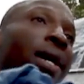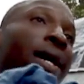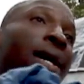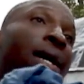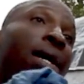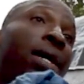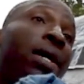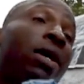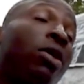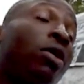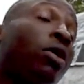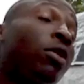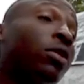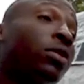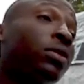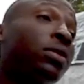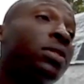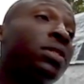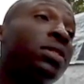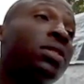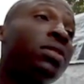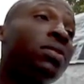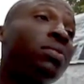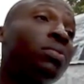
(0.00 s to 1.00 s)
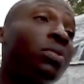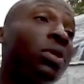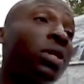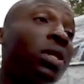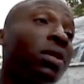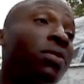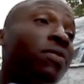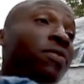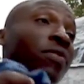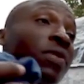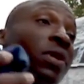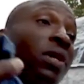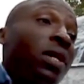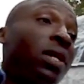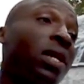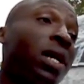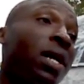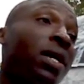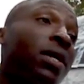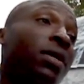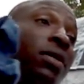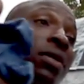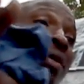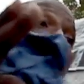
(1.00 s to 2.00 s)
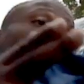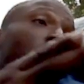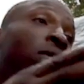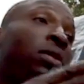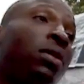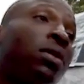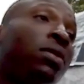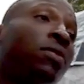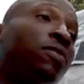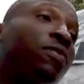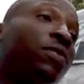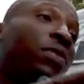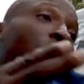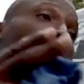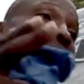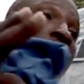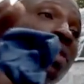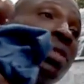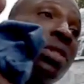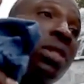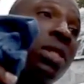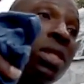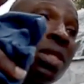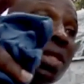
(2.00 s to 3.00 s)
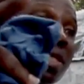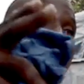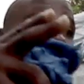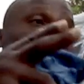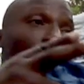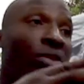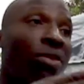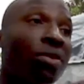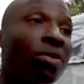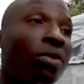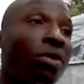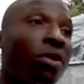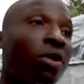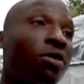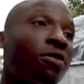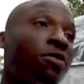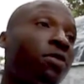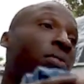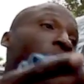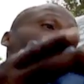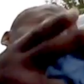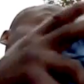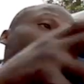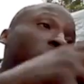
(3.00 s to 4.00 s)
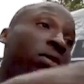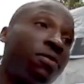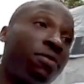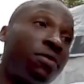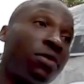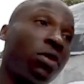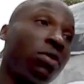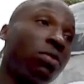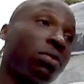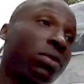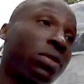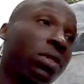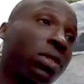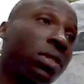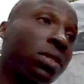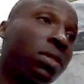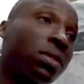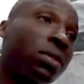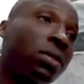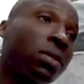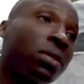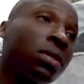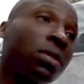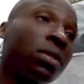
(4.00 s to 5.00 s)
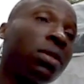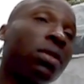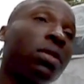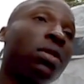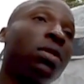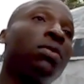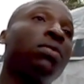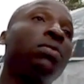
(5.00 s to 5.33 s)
It hurts, but it felt like for me to connect to her from other folks. You know?